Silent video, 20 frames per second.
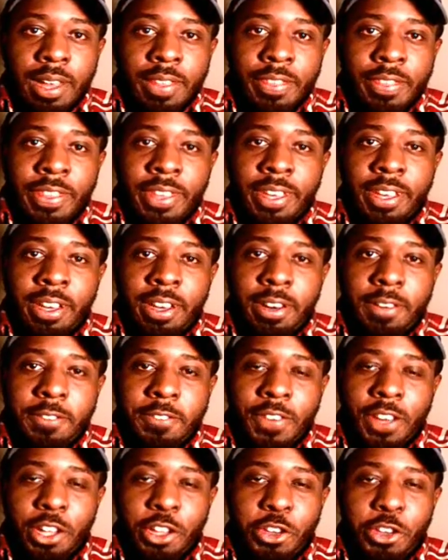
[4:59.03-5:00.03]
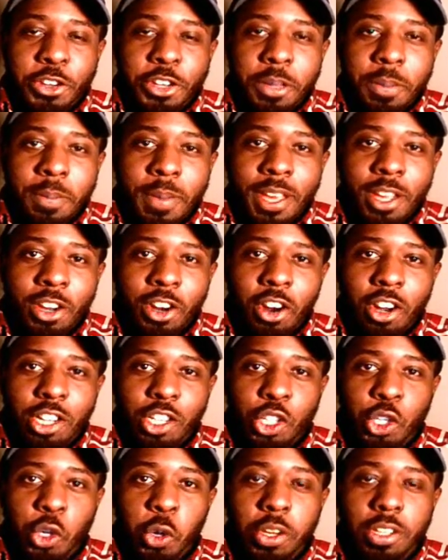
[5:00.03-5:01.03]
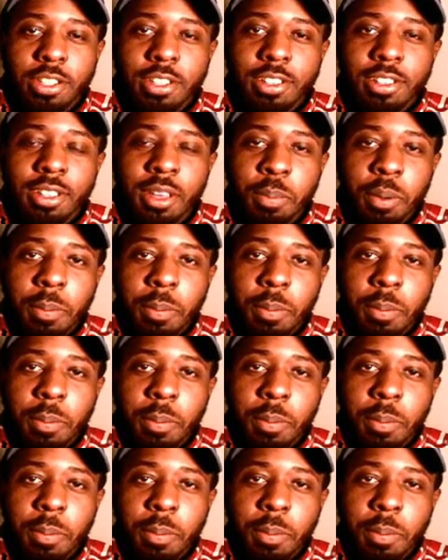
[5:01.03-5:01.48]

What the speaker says: I think failure to make hard choices